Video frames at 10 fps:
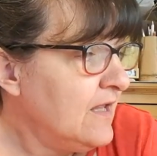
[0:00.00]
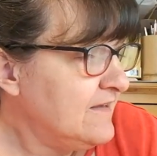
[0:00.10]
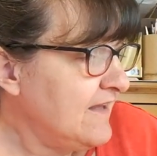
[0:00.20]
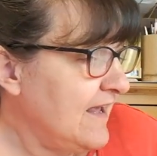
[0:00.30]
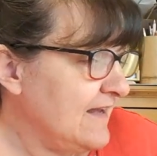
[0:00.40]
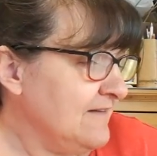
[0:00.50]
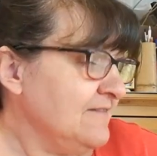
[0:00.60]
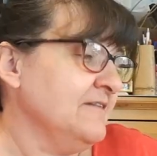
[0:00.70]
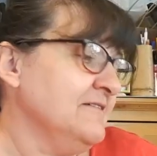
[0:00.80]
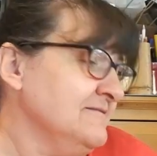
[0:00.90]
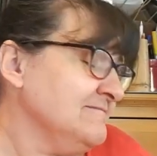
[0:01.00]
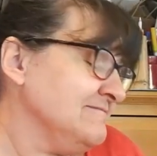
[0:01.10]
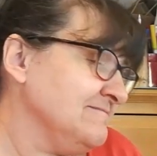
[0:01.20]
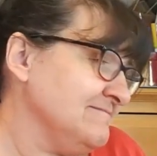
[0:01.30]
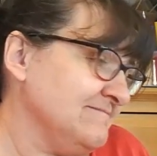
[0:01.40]
Then,
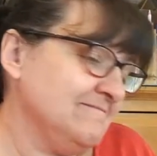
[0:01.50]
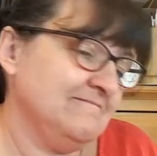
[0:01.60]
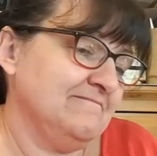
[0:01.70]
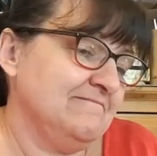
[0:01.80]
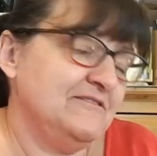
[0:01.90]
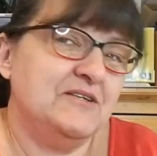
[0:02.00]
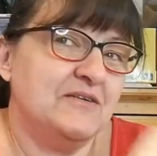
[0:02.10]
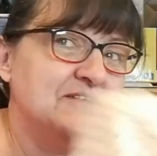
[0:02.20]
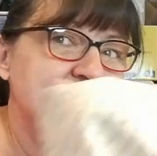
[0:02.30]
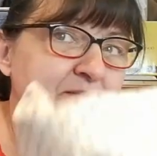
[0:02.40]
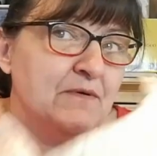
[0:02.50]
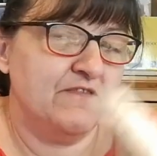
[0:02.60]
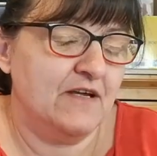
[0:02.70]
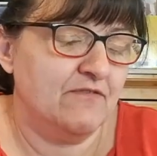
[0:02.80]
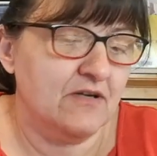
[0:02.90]
you know, this is my
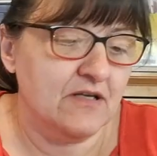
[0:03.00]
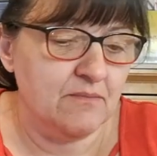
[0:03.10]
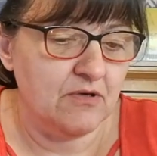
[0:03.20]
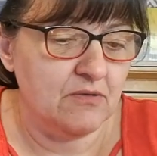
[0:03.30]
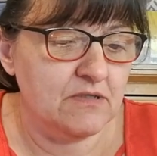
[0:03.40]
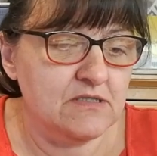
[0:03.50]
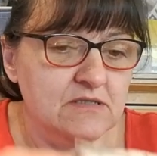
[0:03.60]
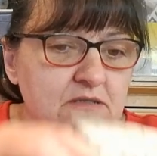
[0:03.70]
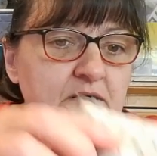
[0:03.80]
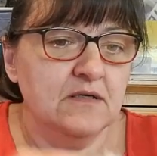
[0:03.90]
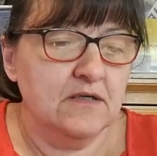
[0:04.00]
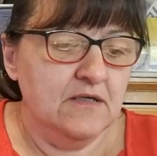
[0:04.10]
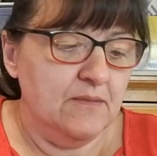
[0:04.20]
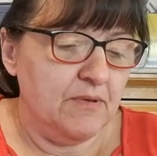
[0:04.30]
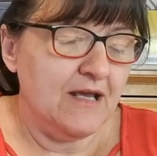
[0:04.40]
favourite at the moment,
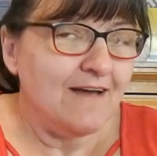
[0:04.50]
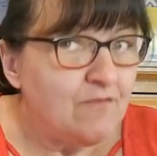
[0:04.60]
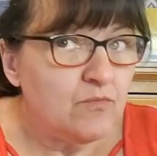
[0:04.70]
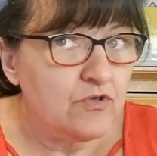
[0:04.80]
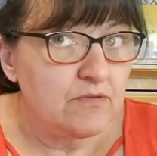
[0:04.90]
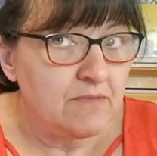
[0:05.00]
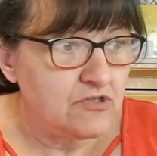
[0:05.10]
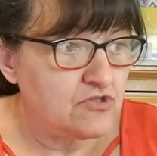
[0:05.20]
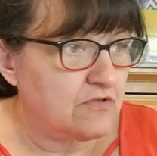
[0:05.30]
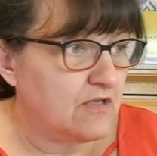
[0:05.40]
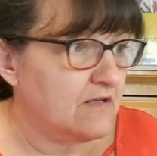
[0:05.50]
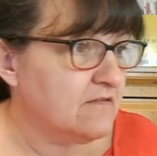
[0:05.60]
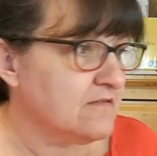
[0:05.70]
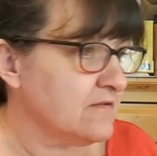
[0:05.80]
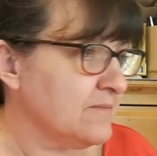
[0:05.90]
but I haven't worked much on
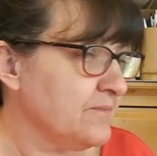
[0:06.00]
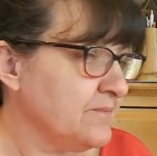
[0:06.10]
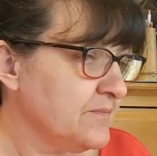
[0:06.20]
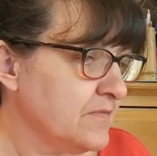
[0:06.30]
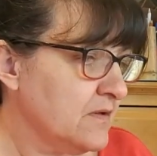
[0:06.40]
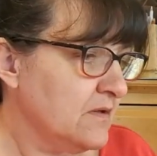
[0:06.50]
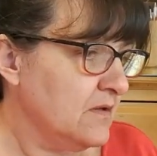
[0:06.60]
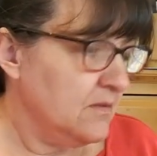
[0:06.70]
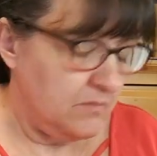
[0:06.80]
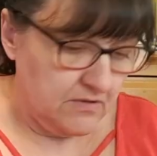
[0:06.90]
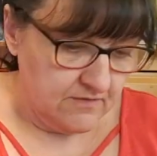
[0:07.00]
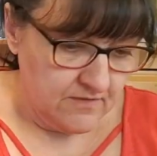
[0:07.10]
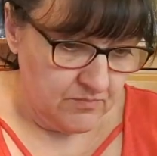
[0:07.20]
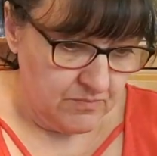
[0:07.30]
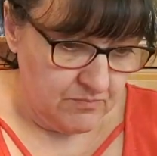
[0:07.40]
this because
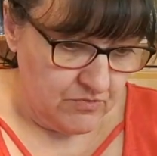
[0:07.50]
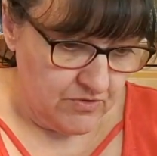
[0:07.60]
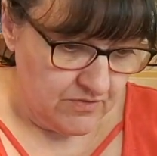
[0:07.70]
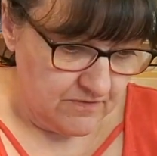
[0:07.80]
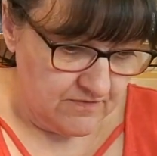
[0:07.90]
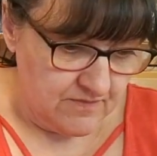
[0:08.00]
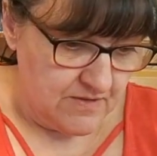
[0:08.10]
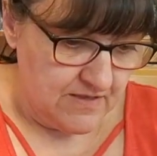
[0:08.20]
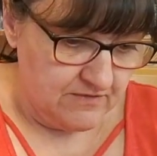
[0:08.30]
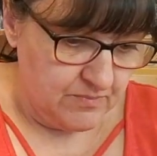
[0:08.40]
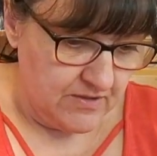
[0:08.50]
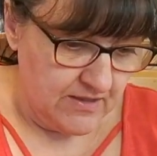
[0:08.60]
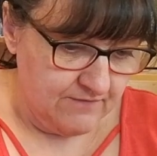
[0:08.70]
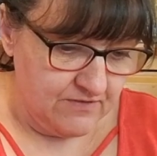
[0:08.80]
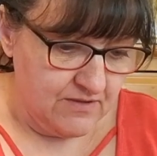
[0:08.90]
I've been working on something else, but I
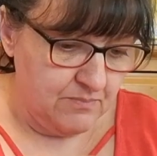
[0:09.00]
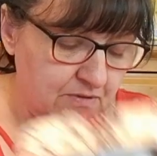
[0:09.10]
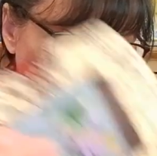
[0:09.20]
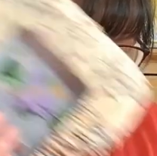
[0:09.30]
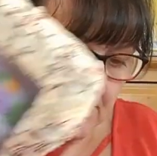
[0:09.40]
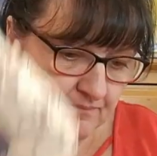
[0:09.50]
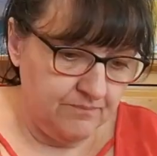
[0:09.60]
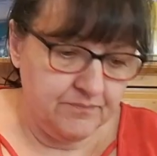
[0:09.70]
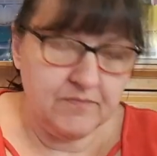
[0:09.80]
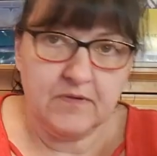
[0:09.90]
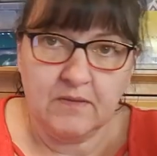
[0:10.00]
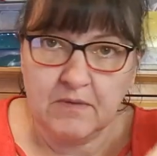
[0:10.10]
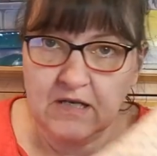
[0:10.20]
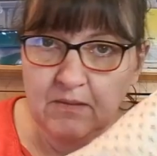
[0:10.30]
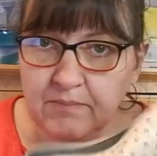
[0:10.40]
have done a bit on it.
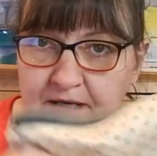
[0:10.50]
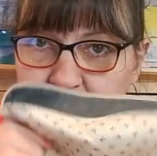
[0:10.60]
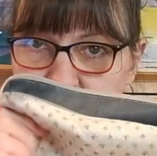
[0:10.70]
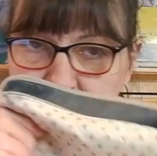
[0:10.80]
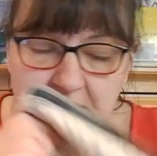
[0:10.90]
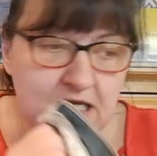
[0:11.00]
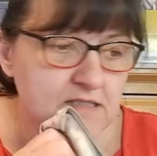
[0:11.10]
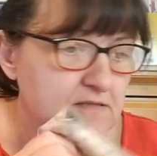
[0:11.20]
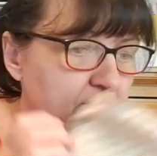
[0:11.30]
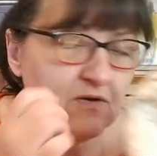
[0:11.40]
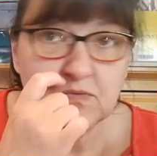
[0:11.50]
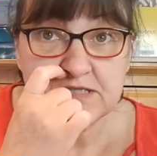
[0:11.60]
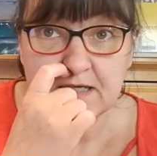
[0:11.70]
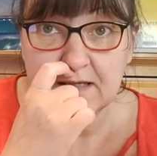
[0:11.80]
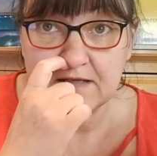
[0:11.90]
My little pouch I made. I always
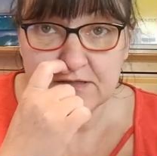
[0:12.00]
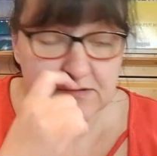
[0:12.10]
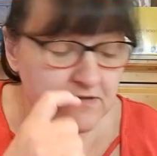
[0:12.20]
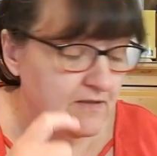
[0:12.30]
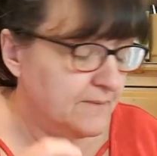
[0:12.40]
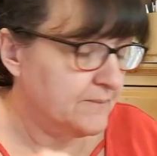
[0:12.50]
say that to you, don't I?